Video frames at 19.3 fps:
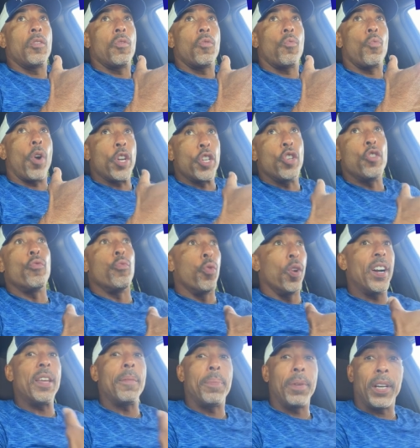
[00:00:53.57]
where you
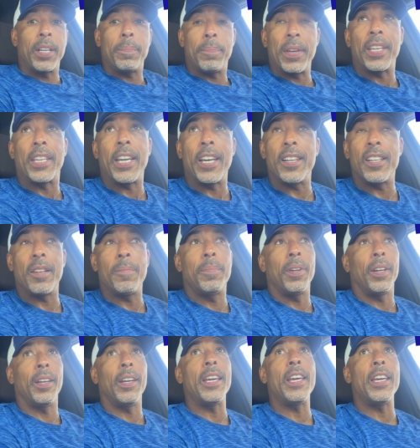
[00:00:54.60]
really be begin to
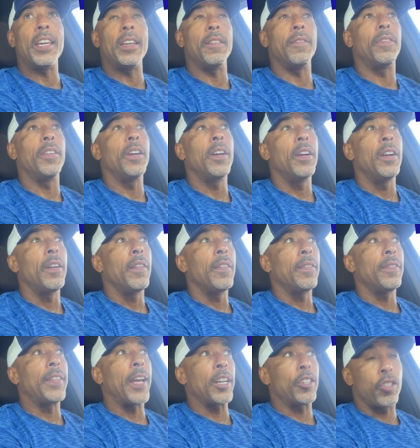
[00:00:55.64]
believe
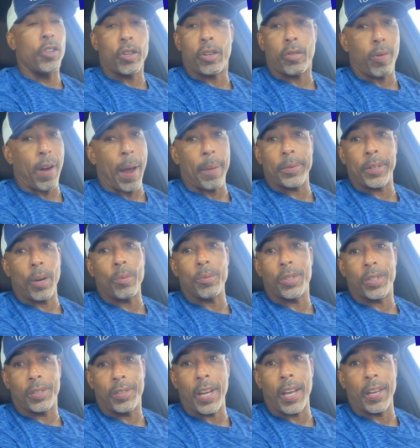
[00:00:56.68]
that your crap don't
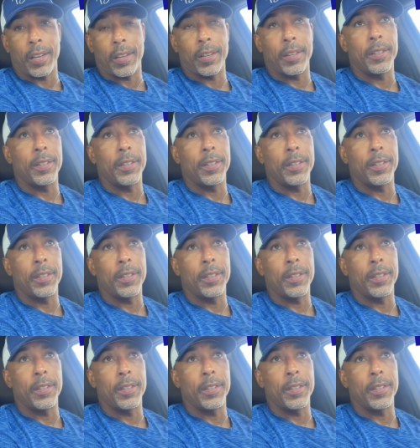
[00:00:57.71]
stink,